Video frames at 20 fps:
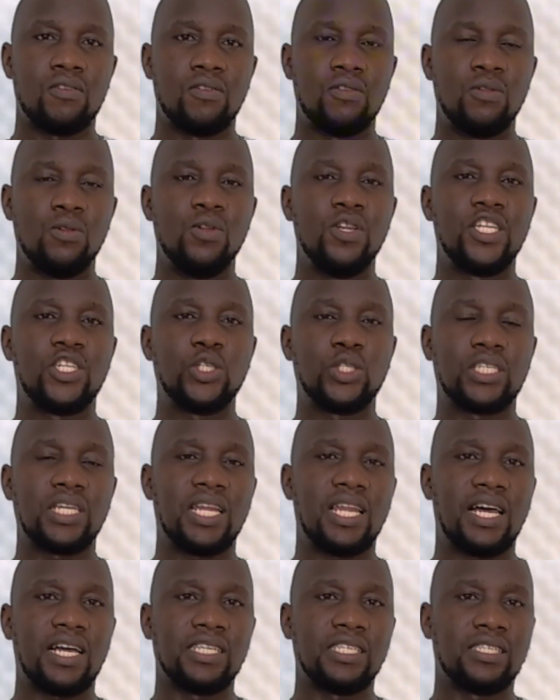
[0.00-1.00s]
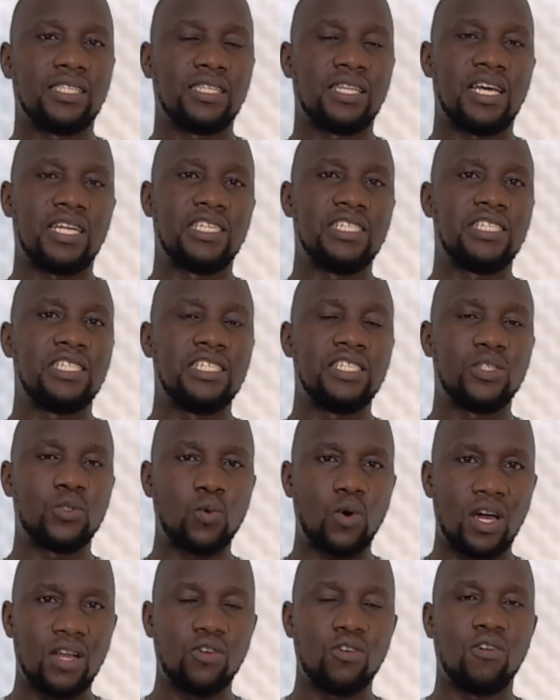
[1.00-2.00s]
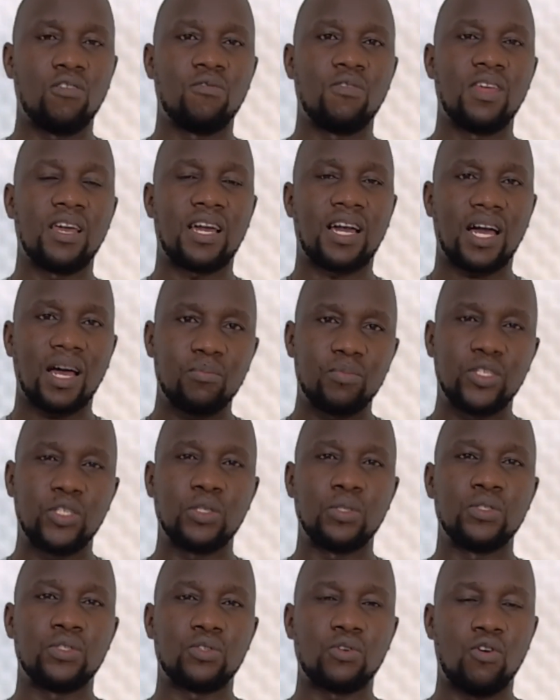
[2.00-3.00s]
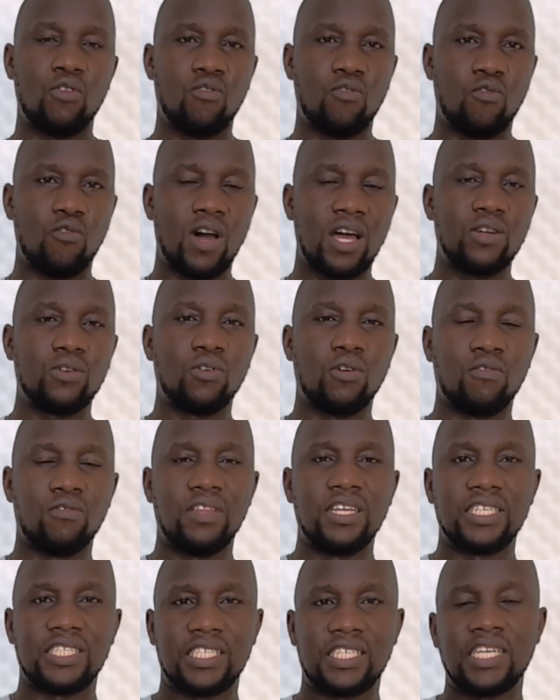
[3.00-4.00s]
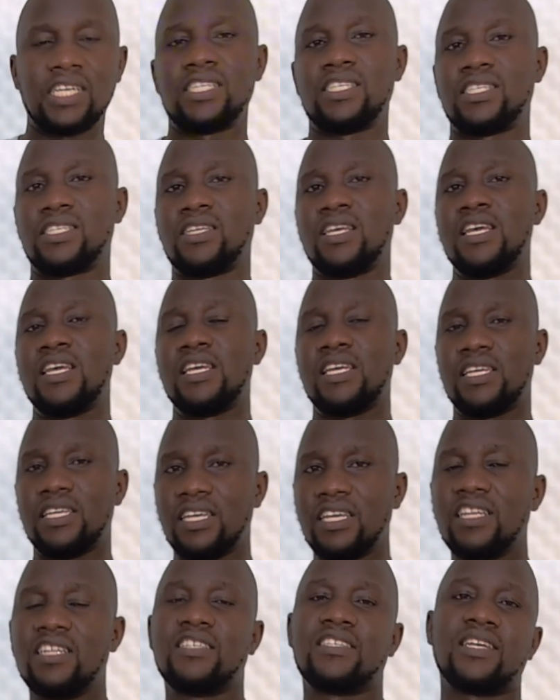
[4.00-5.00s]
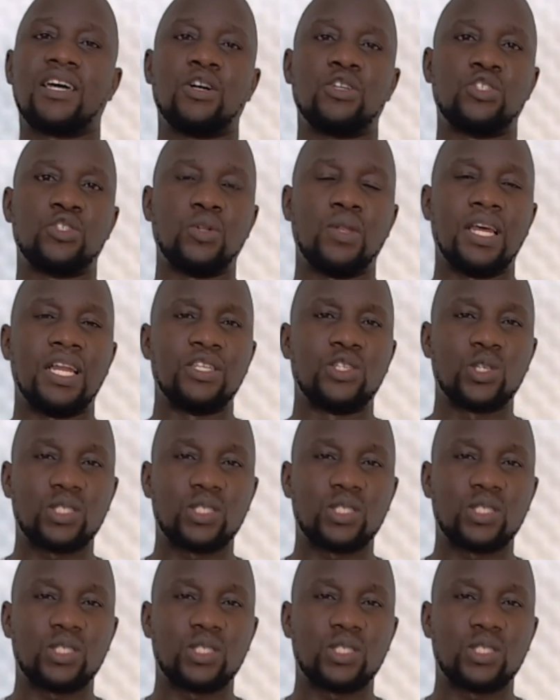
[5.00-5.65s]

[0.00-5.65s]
You need to tell us that it is one of the capitals of one of the states in South Sudan.